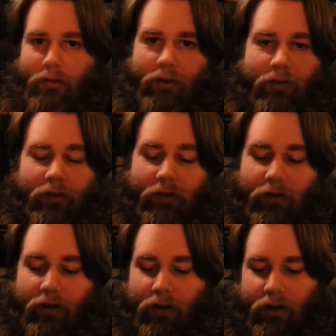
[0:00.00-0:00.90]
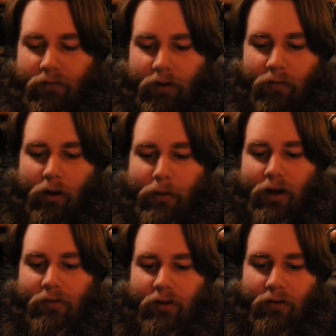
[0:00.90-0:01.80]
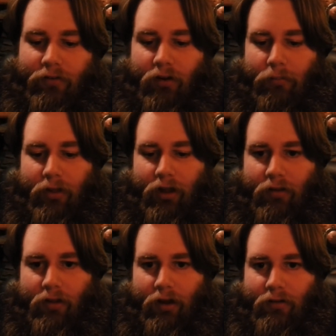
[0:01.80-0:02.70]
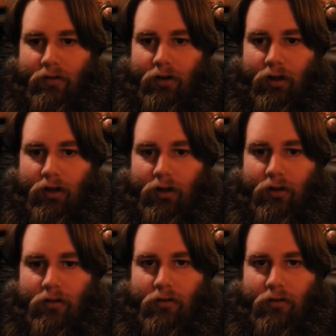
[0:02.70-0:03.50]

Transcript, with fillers: This is, uh, very reminiscent of something that, uh,